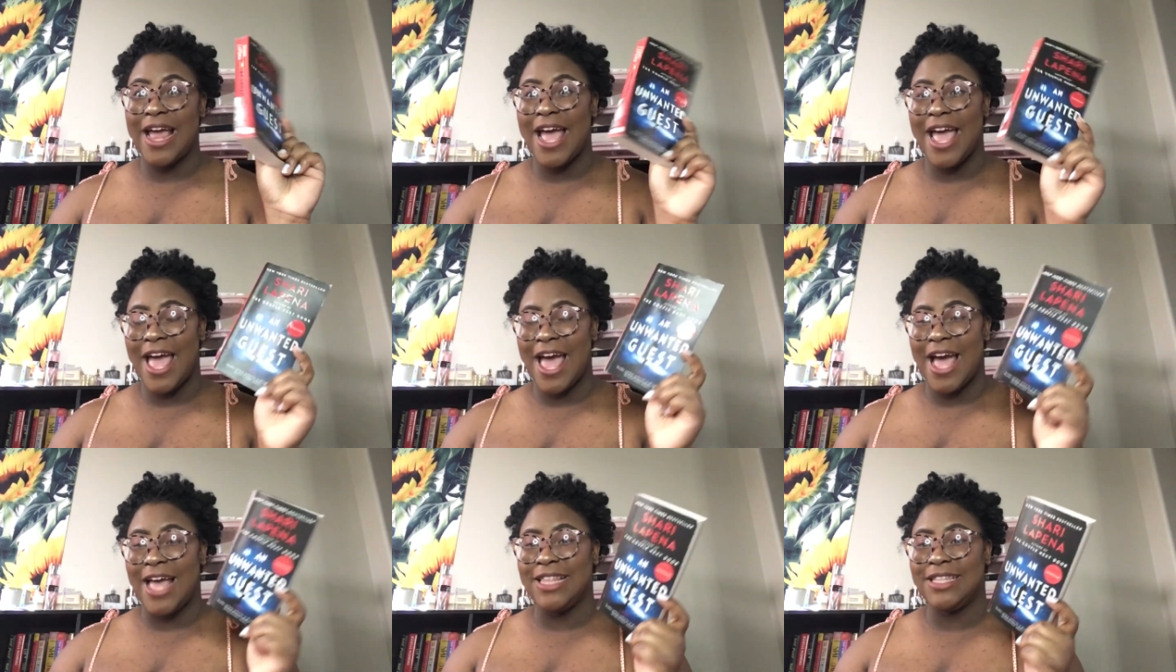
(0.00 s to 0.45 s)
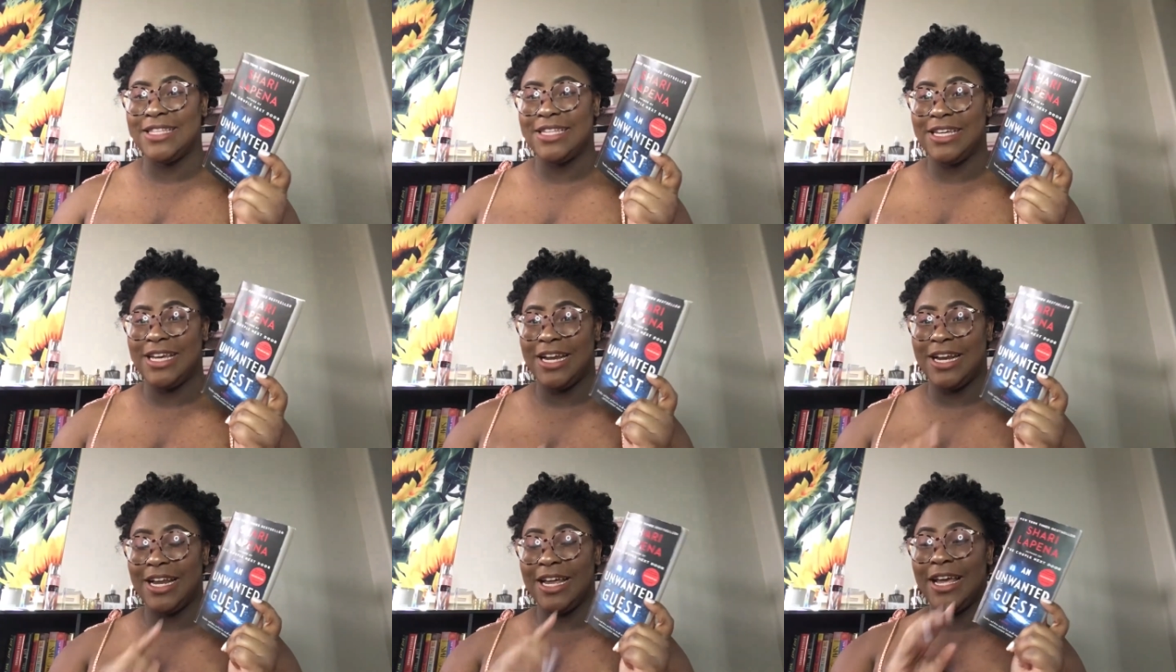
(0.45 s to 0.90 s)
I had to
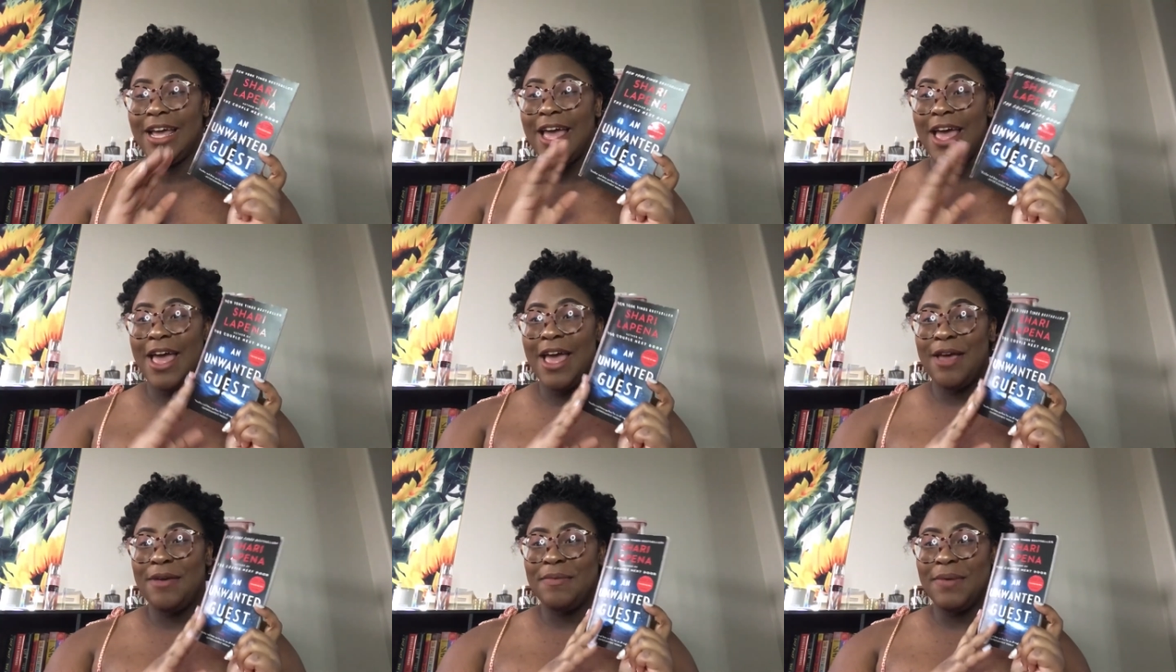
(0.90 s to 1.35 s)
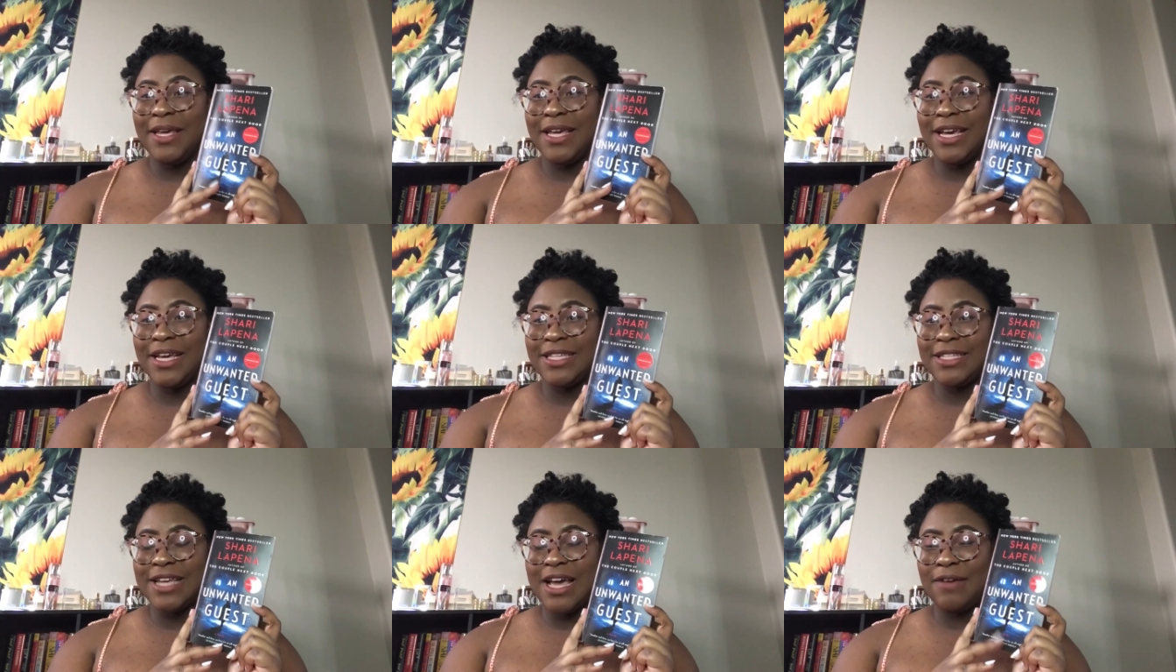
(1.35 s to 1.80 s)
get it
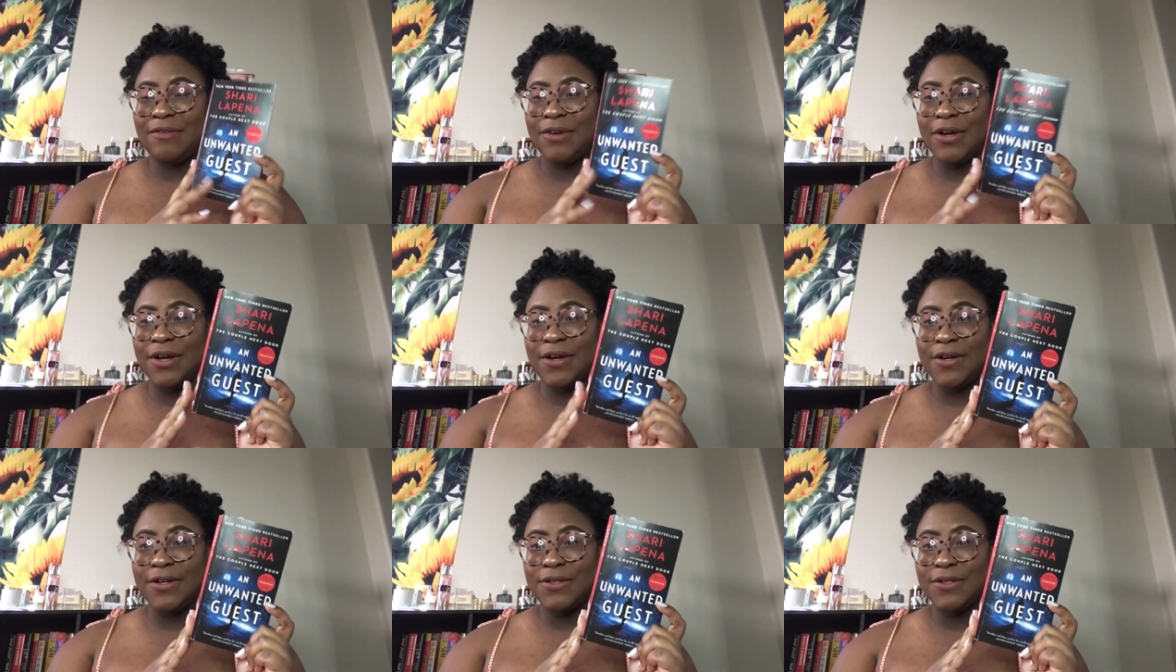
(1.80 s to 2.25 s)
because I've heard